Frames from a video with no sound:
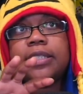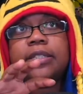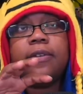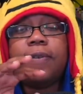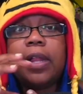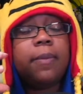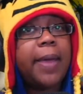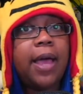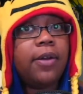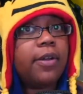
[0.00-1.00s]
develop
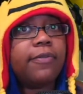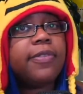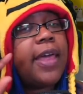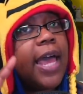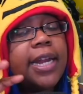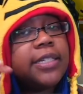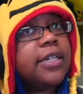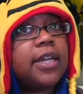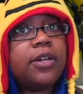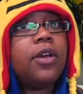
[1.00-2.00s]
out of. That I
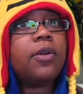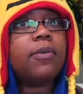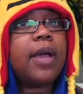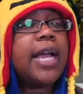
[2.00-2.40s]
did not know.